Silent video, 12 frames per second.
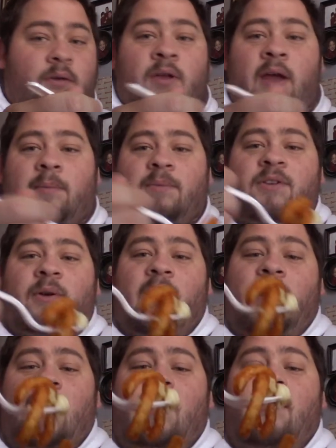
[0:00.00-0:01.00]
Okay, so
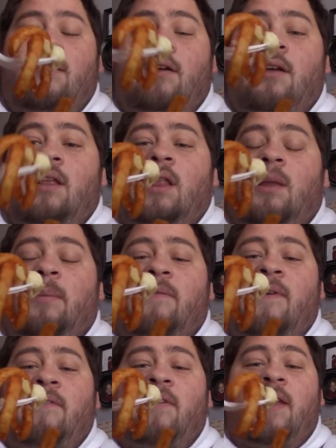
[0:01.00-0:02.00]
I got a little bit
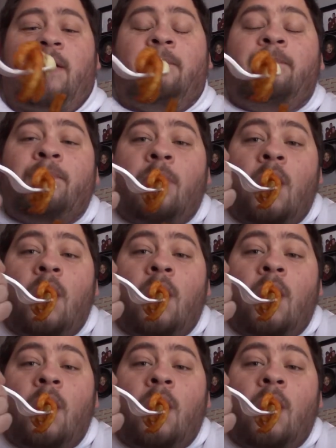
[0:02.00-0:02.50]
of everything.